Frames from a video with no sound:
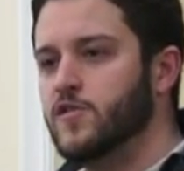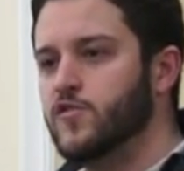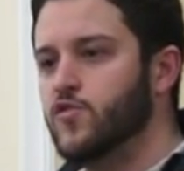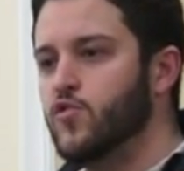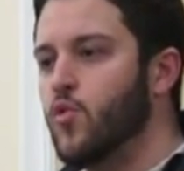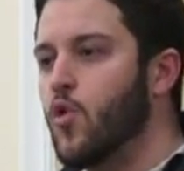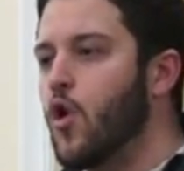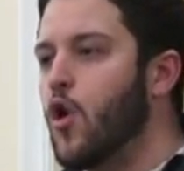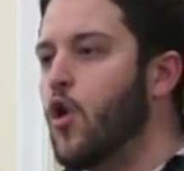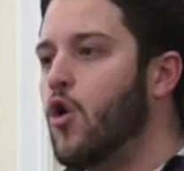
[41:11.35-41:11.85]

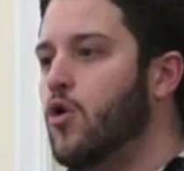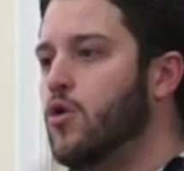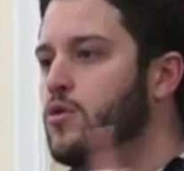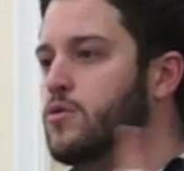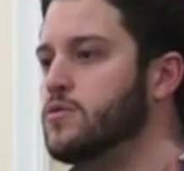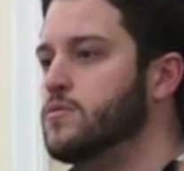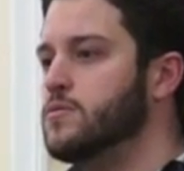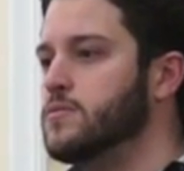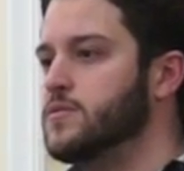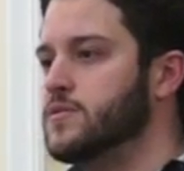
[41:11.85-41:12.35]
to
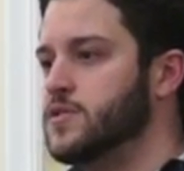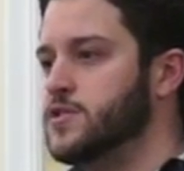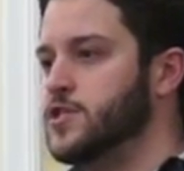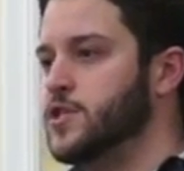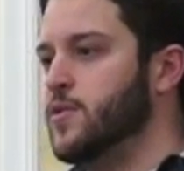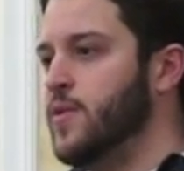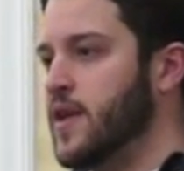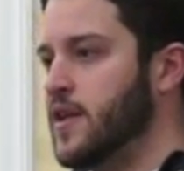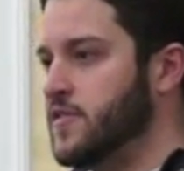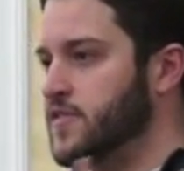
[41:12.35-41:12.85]
all
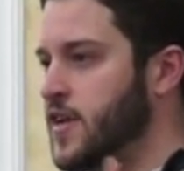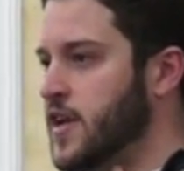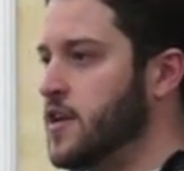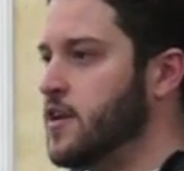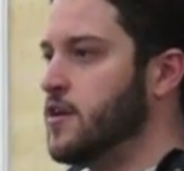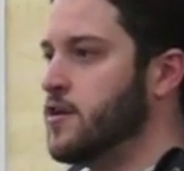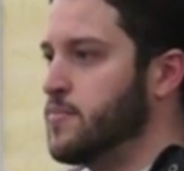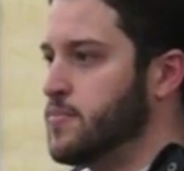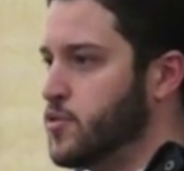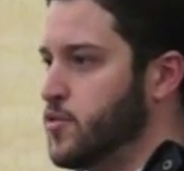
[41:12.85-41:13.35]
generated
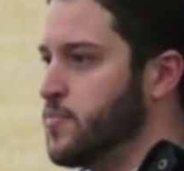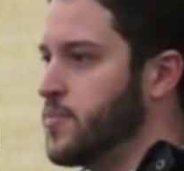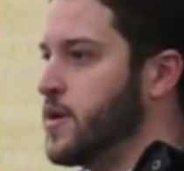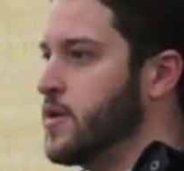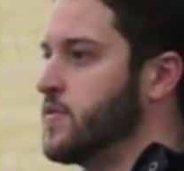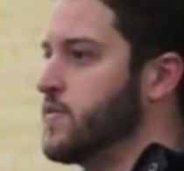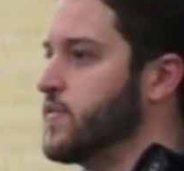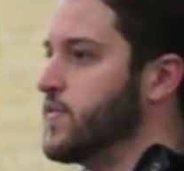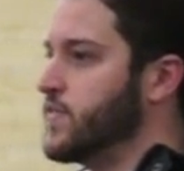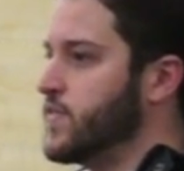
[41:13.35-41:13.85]
data,
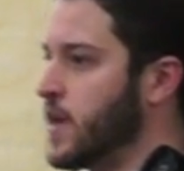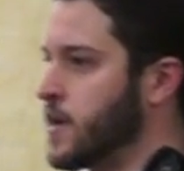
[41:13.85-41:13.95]
blueprints,